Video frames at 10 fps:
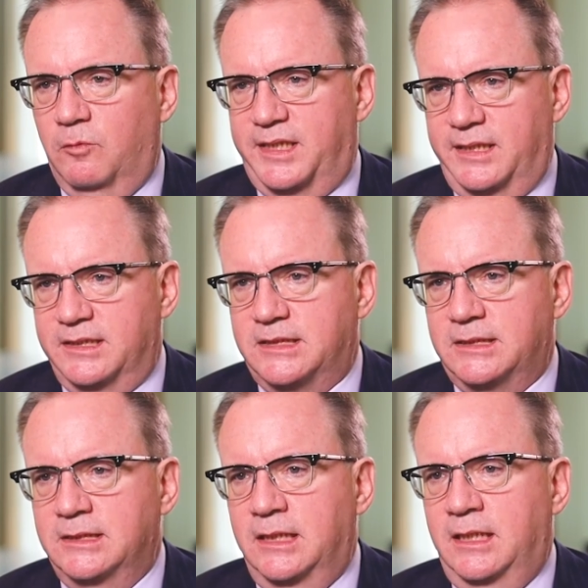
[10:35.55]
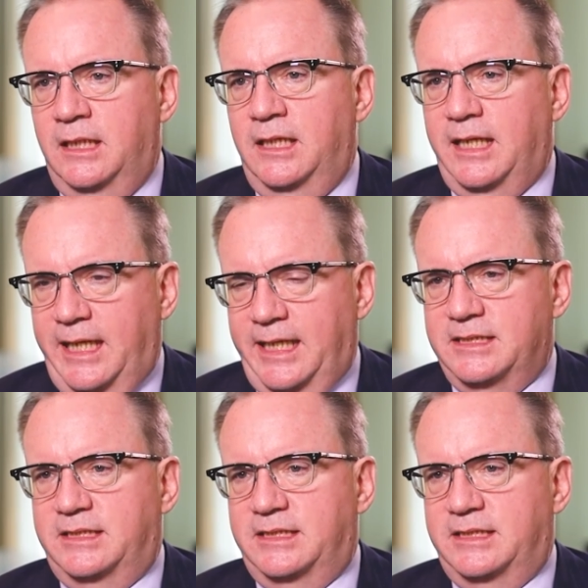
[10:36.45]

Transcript: with this is